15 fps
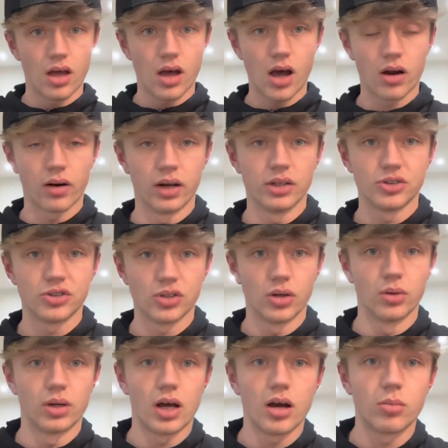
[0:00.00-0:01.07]
Alright,
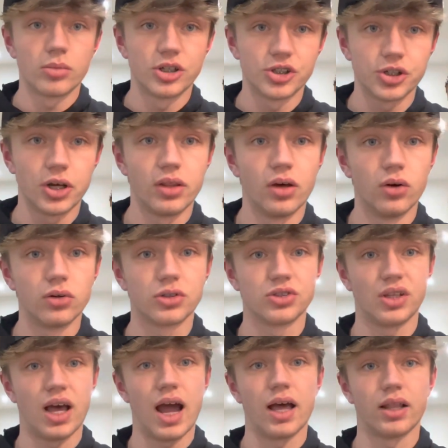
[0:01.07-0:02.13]
so now I'm going to show you the hooks
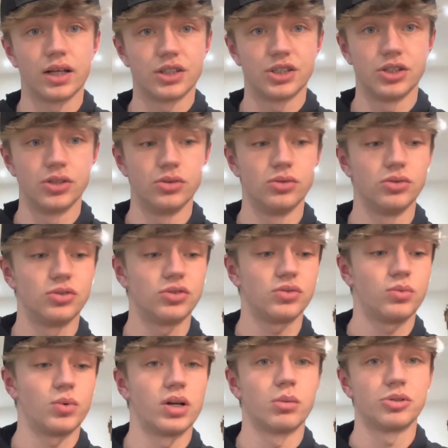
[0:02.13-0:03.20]
that I like to use
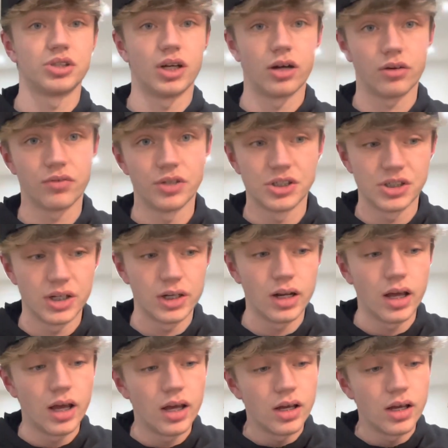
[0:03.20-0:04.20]
when I'm shark fishing.